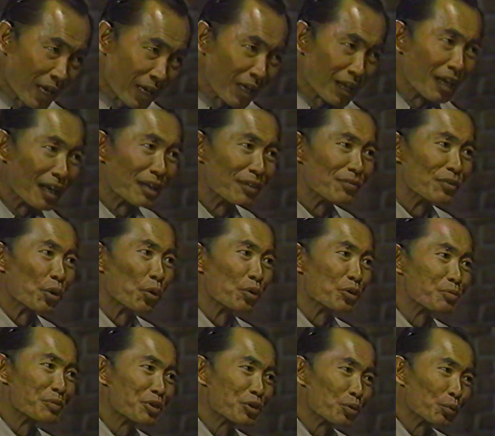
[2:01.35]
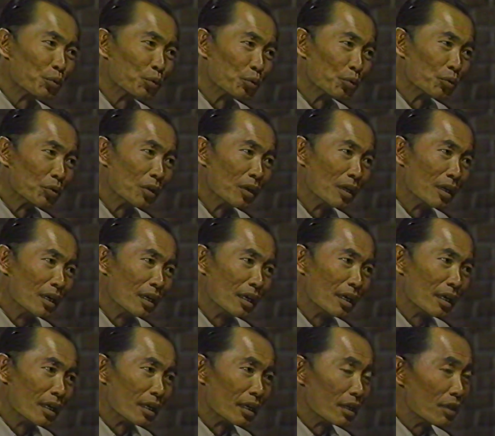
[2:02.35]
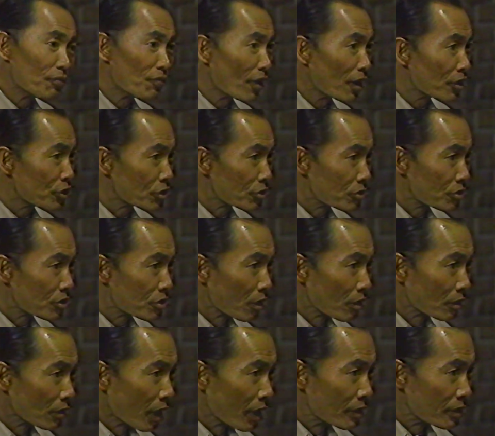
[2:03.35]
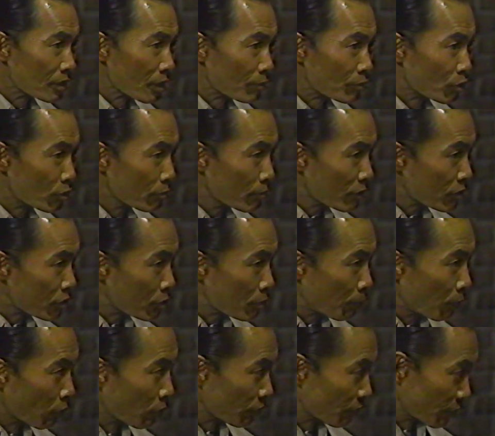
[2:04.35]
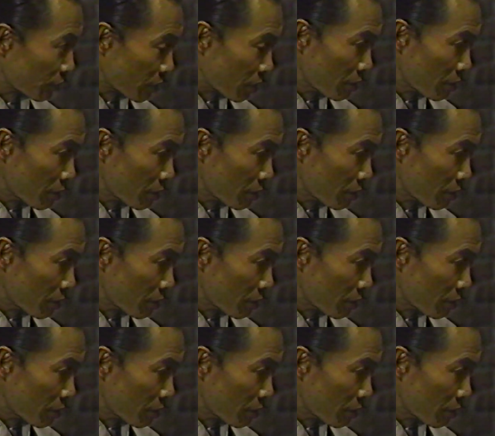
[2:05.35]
ally of yours, Mr. Wu. If I should start lining up too much support for